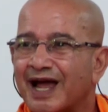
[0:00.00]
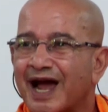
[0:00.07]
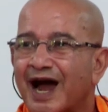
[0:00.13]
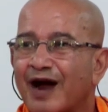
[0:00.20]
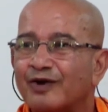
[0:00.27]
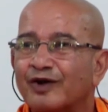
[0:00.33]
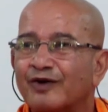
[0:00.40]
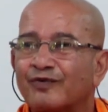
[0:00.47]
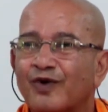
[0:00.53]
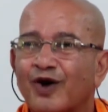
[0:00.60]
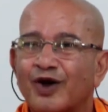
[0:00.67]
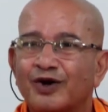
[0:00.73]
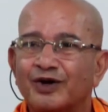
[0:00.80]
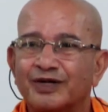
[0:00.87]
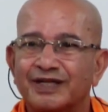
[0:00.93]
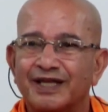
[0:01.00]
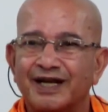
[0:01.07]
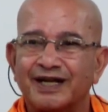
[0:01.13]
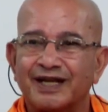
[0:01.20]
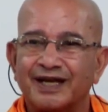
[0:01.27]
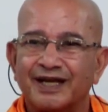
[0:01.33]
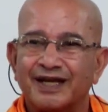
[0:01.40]
I would have followed that.
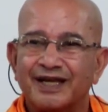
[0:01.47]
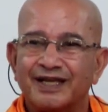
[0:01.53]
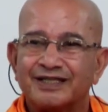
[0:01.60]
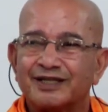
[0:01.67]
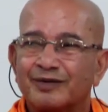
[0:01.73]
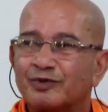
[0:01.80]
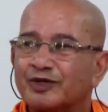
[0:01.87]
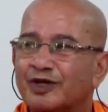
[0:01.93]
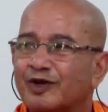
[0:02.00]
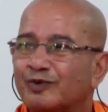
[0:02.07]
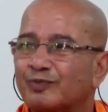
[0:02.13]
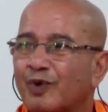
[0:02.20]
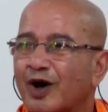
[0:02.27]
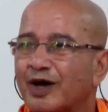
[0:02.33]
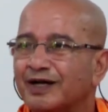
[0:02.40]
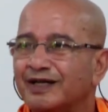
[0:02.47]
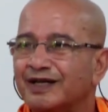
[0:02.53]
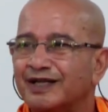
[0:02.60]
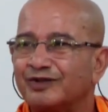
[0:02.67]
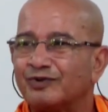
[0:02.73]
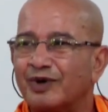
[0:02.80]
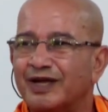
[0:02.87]
Suppose I was born in a
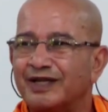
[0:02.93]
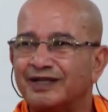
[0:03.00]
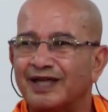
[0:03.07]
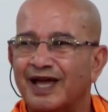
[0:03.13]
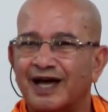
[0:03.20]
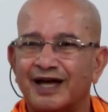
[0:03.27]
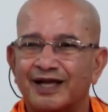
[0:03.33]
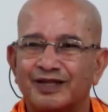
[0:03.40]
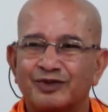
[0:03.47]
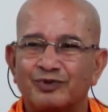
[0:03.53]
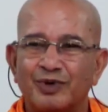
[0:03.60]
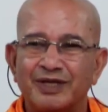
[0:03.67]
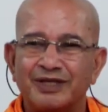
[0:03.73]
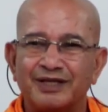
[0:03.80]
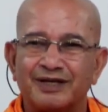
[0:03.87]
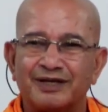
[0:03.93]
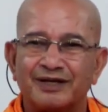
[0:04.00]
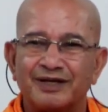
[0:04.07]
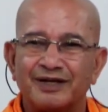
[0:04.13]
Dvaitic